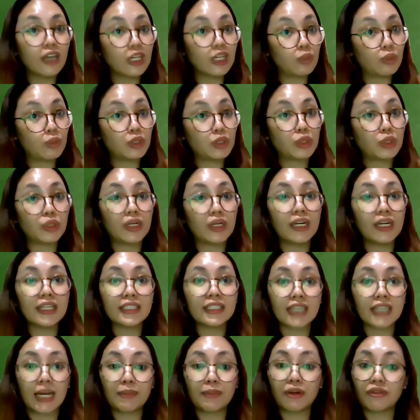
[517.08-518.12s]
It was during the
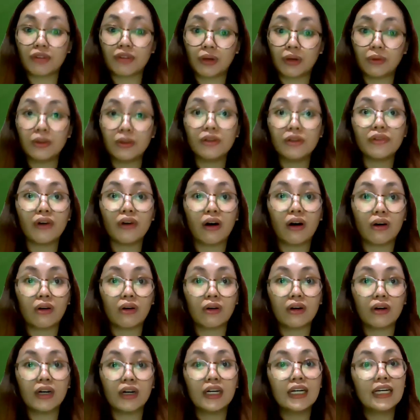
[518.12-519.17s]
time of Raul
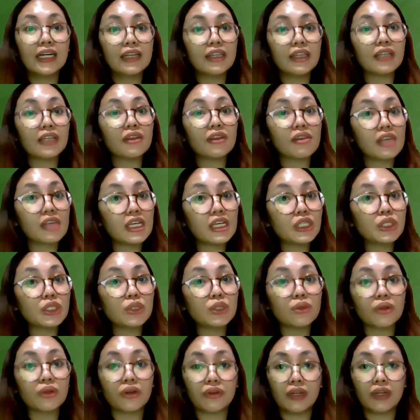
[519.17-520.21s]
Rocco that these
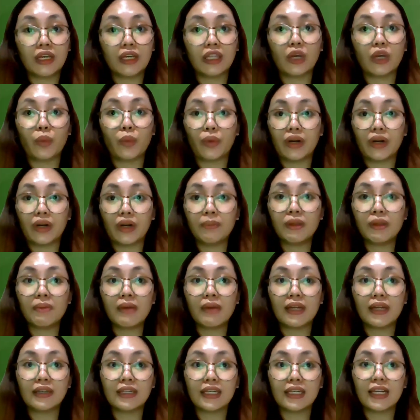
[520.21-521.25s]
two curricula were
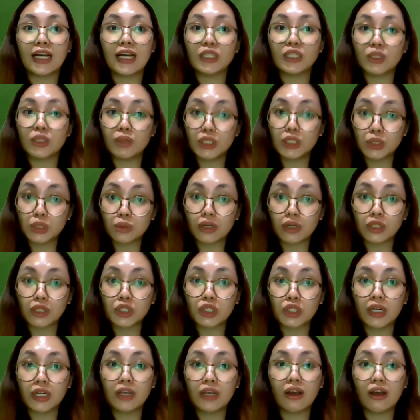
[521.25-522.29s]
implemented as a
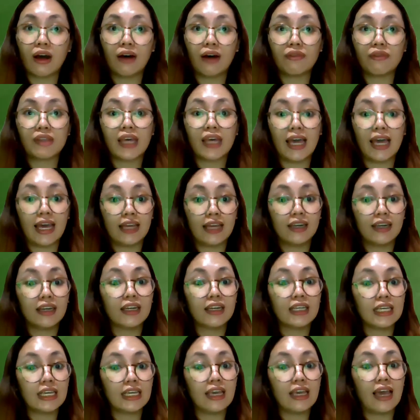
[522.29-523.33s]
restructuring of the
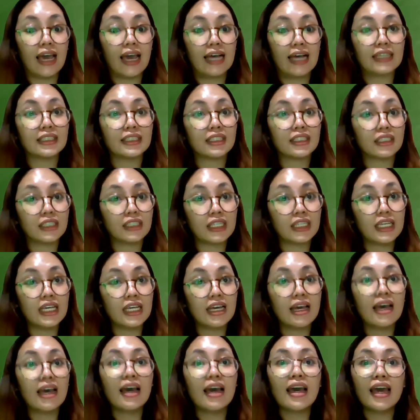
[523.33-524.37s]
NESC
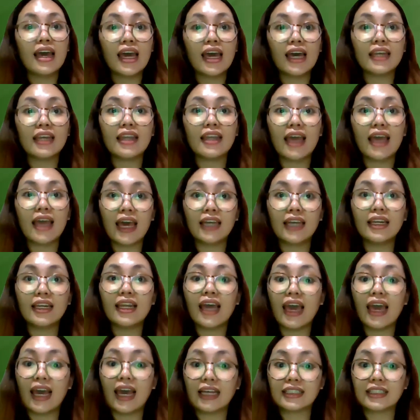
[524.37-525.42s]
and
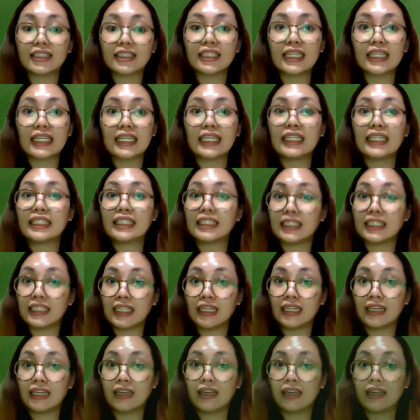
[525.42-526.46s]

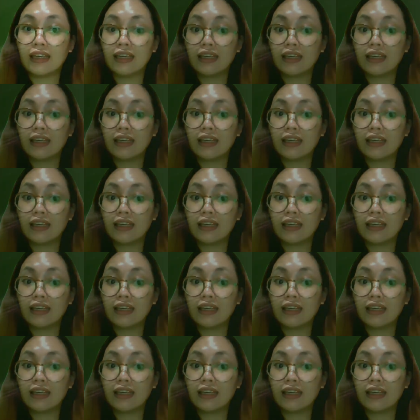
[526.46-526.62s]
NSEC.